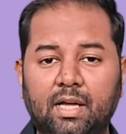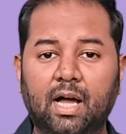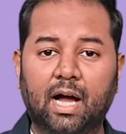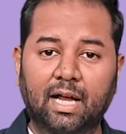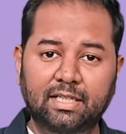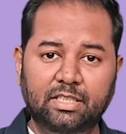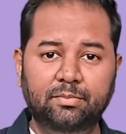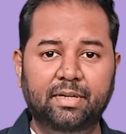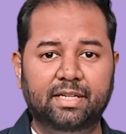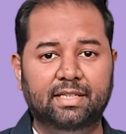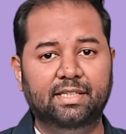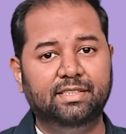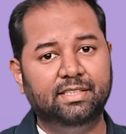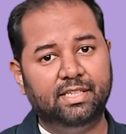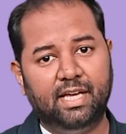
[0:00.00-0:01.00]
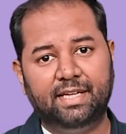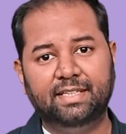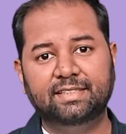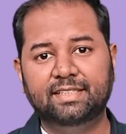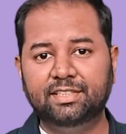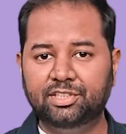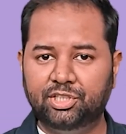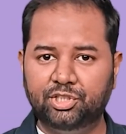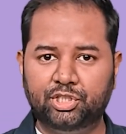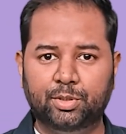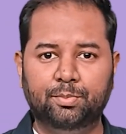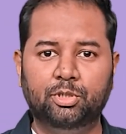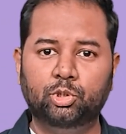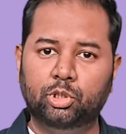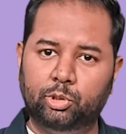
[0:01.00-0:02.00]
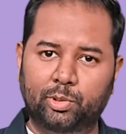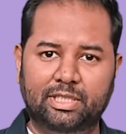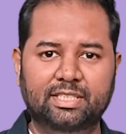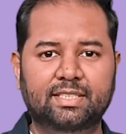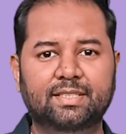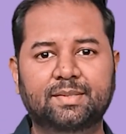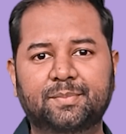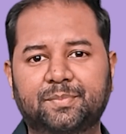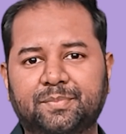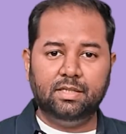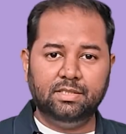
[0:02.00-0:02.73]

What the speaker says: ultimately denying citizenship to the twins.